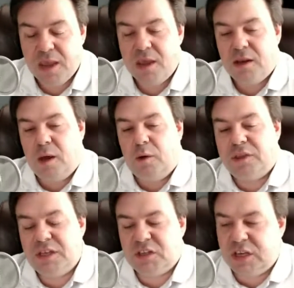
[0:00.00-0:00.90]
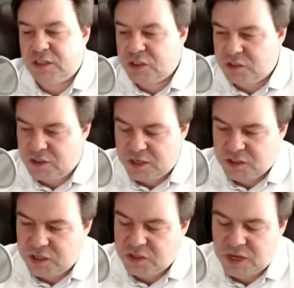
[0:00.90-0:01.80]
Now, what this
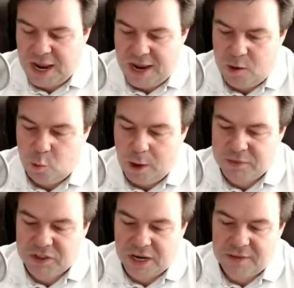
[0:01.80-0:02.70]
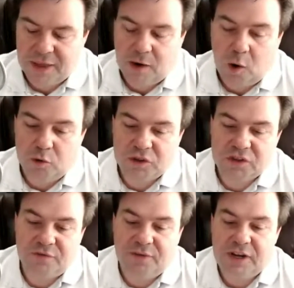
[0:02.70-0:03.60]
is a website that
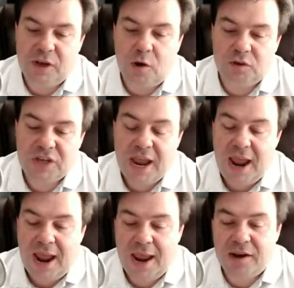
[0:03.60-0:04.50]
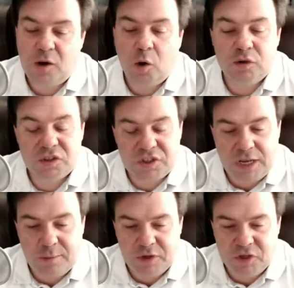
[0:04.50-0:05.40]
hosts videos and it hosts
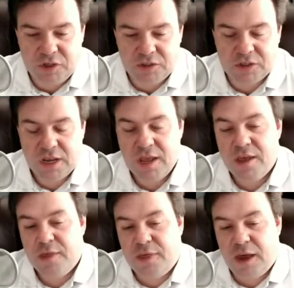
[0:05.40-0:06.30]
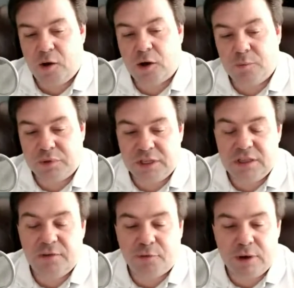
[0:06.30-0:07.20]
images that are
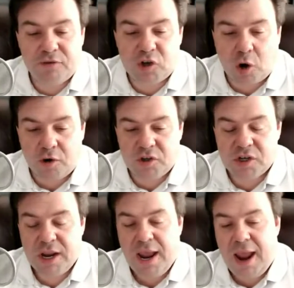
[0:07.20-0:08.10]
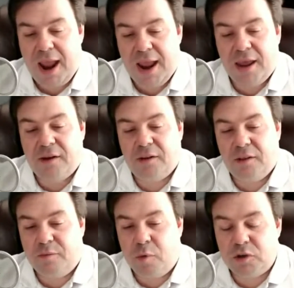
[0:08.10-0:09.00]
completely free of charge, and
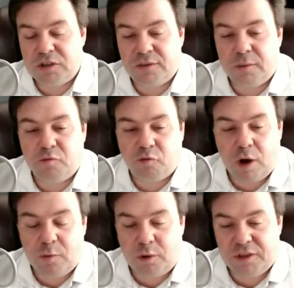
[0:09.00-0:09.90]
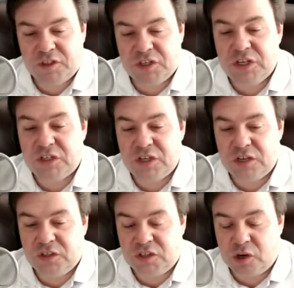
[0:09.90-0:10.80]
most of them run with a
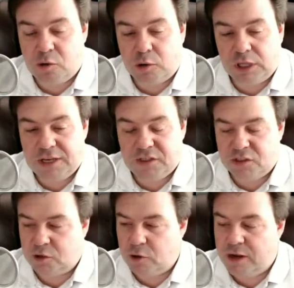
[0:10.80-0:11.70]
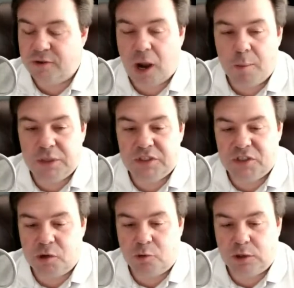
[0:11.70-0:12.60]
CC0 license, a Creative Commons
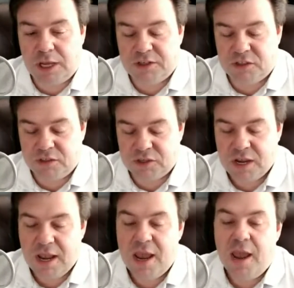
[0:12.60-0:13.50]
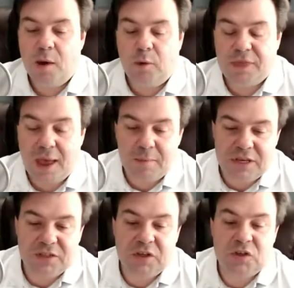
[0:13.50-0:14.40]
0 license. And what that
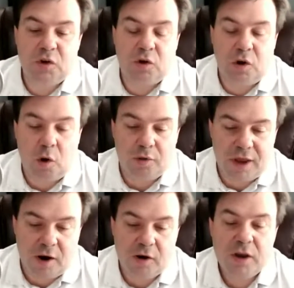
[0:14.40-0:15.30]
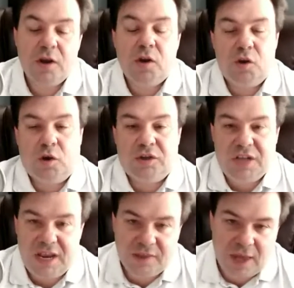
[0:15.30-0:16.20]
means is you can go there, you can
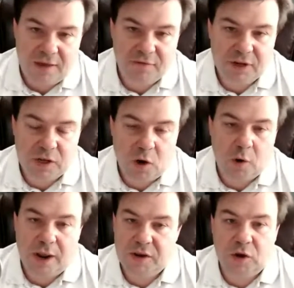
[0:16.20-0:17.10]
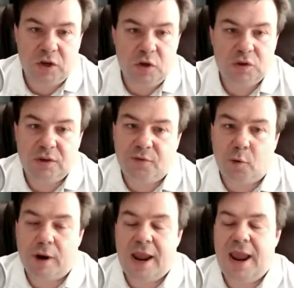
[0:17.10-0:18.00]
take that video, and you can use it
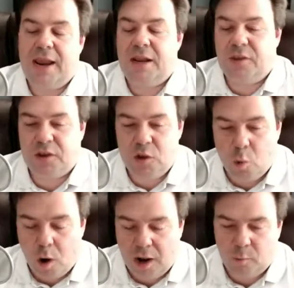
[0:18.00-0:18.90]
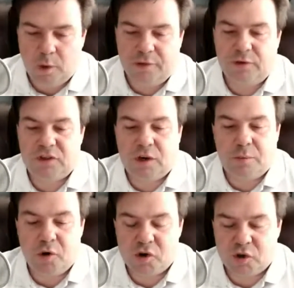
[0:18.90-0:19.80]
for anything you want, whether it's
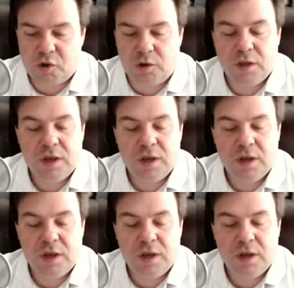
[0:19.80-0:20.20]
commercial,